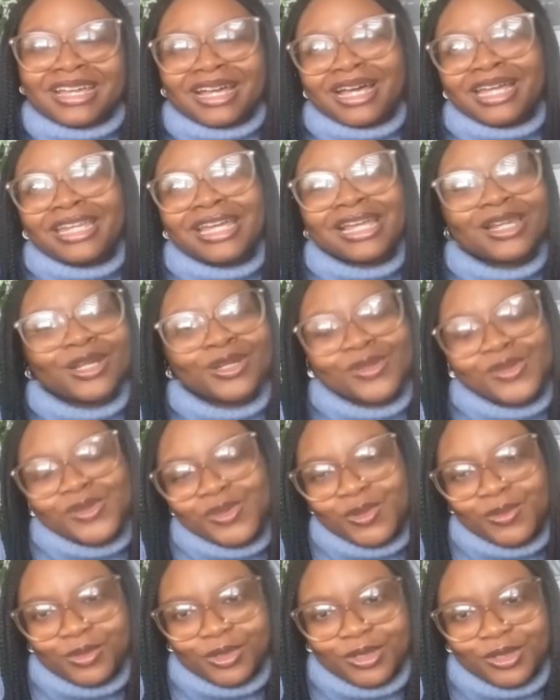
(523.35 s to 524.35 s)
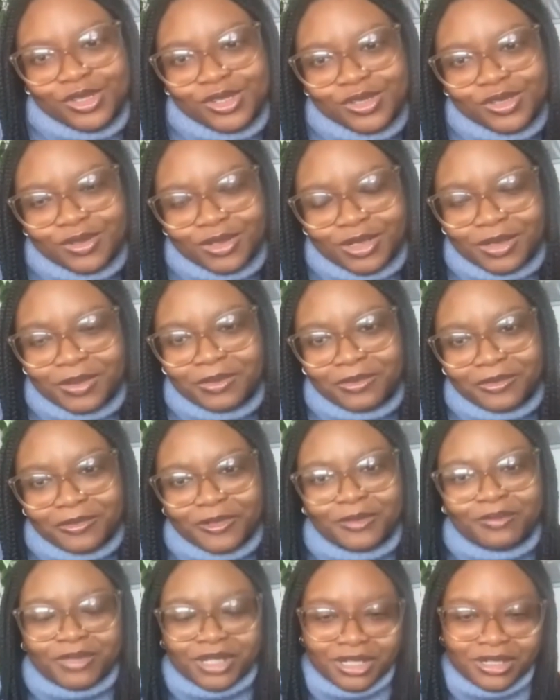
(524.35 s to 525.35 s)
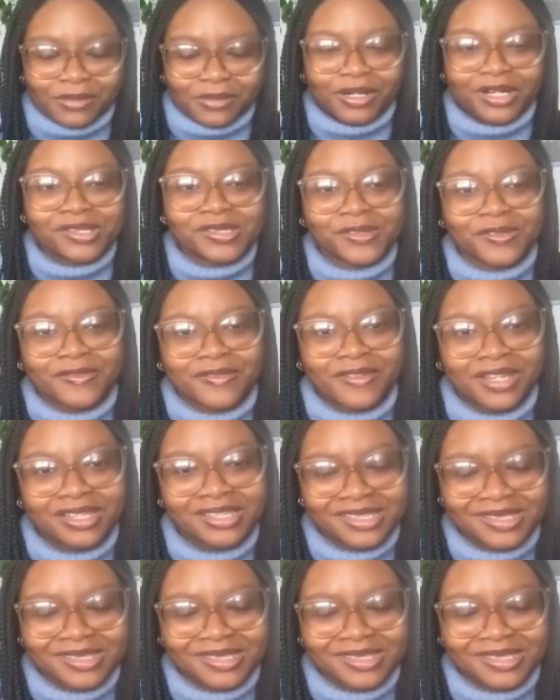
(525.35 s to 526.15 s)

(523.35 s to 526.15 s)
and I learned so much from being a part of that.